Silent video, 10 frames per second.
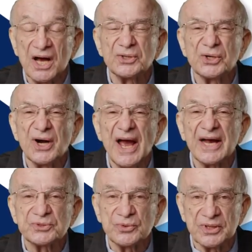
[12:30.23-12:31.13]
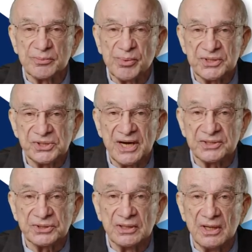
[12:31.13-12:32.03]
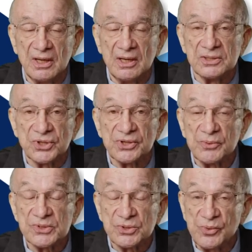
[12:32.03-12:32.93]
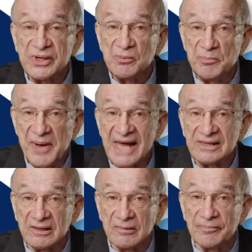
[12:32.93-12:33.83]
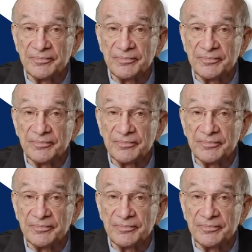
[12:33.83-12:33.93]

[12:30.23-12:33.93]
under extra depreciation. So there was a real battle